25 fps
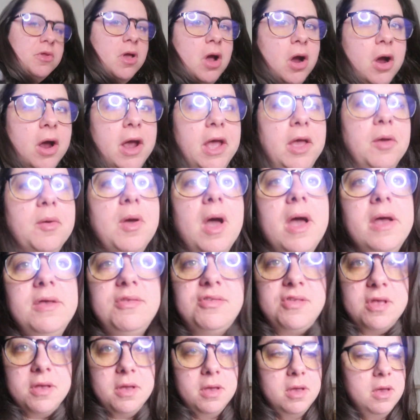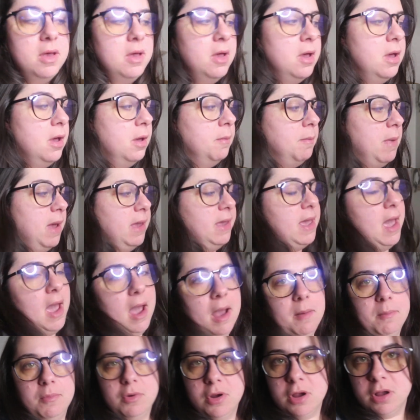All right, you guys, my
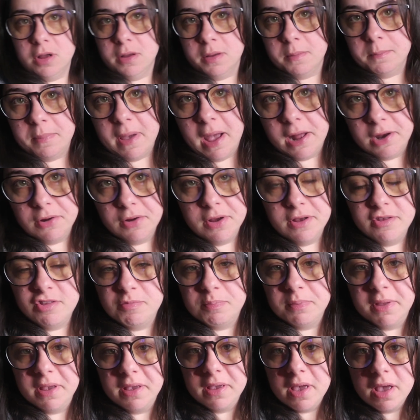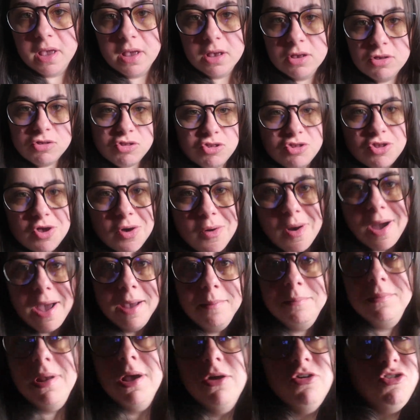camera battery is blinking. So
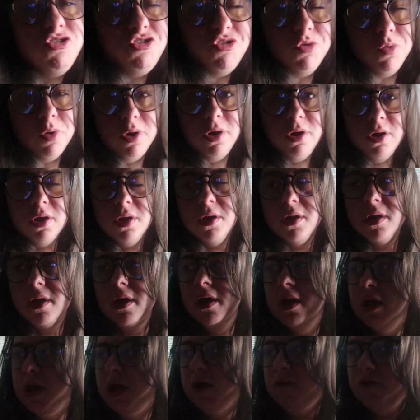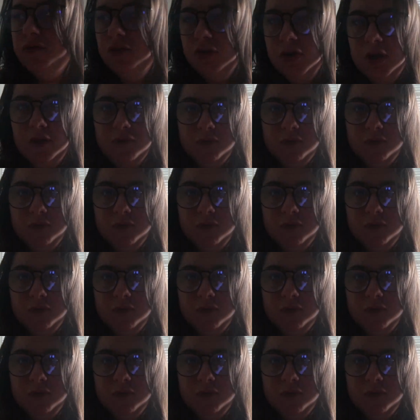I'm not sure if you're